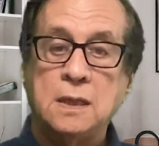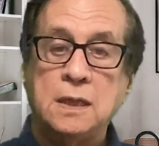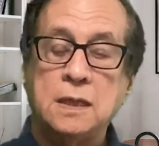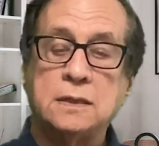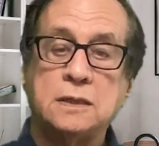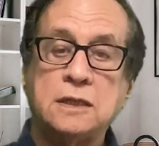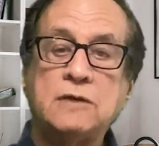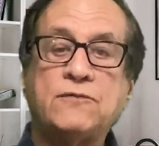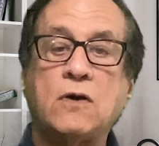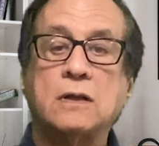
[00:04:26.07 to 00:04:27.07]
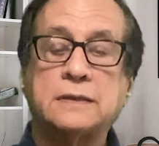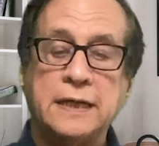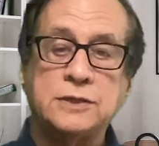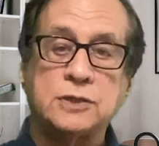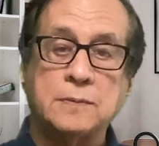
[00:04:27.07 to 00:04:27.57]
In the default
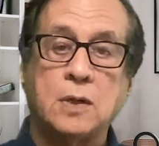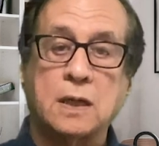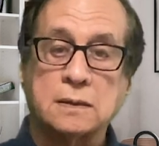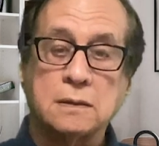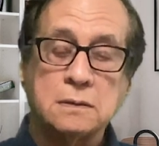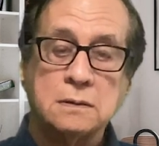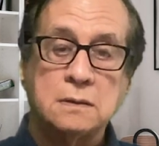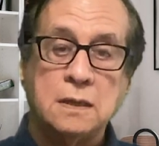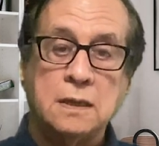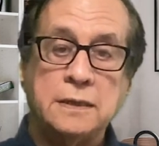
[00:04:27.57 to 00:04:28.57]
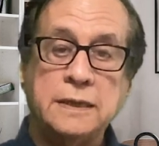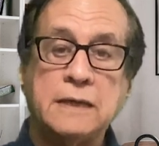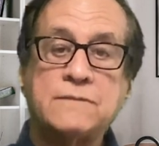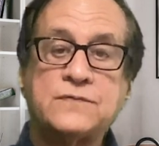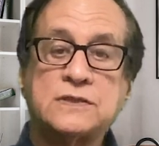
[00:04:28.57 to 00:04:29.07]
aging model, the
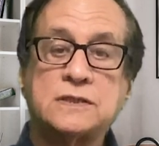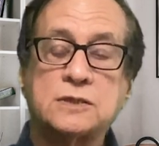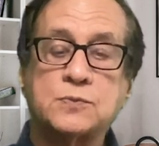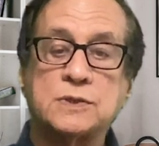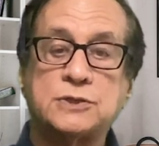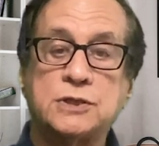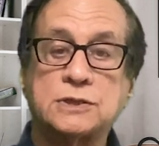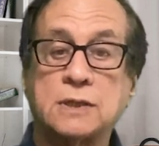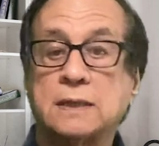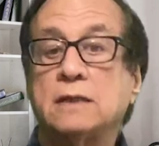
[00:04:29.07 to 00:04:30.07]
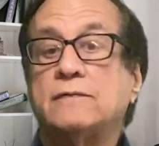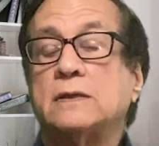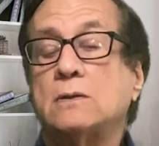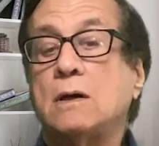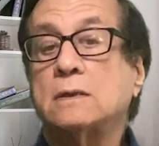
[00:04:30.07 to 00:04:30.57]
emphasis was just on
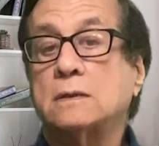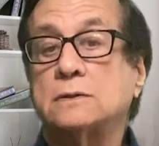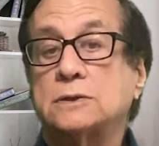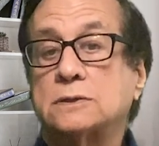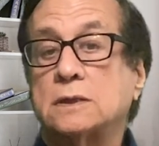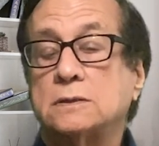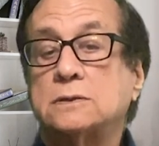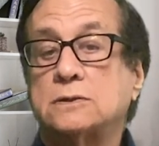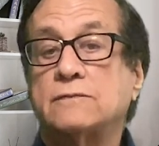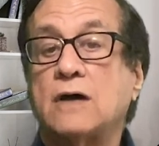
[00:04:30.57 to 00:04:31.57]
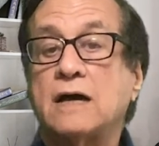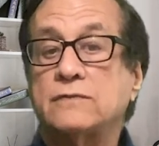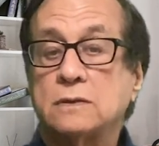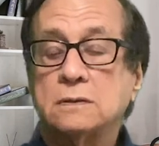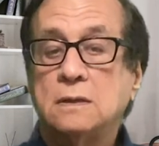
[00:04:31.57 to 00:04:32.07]
living longer, just on
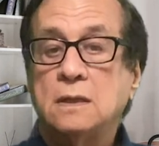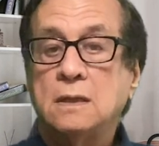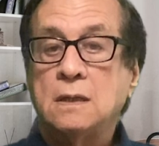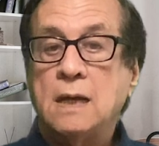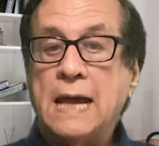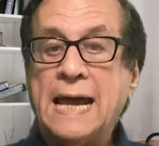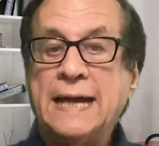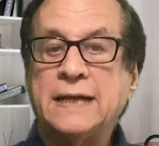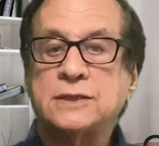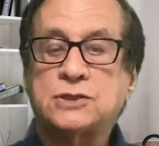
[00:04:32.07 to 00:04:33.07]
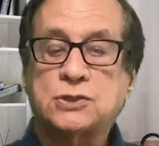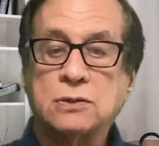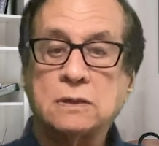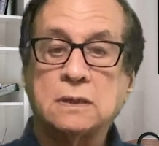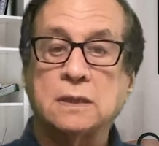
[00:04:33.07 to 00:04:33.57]
survival. And
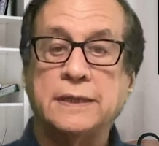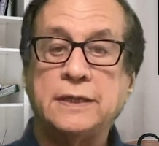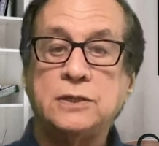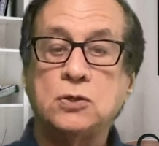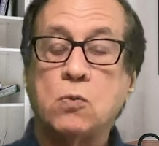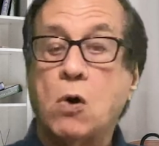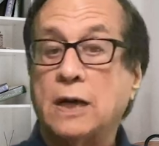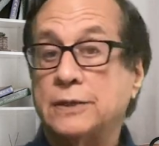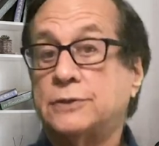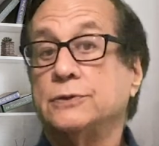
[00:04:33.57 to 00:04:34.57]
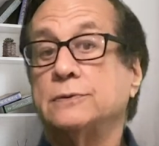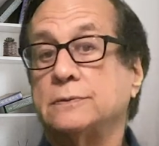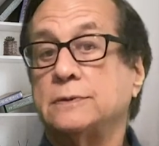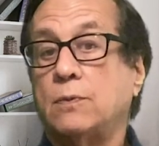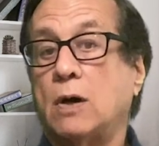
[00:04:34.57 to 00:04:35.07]
certainly you wanted
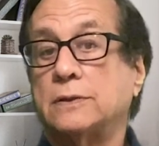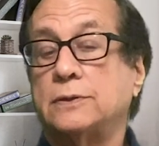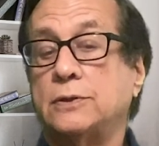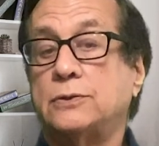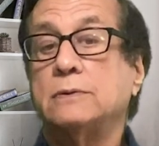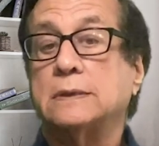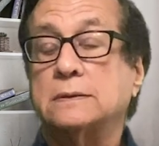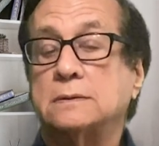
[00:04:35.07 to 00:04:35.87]
to do it.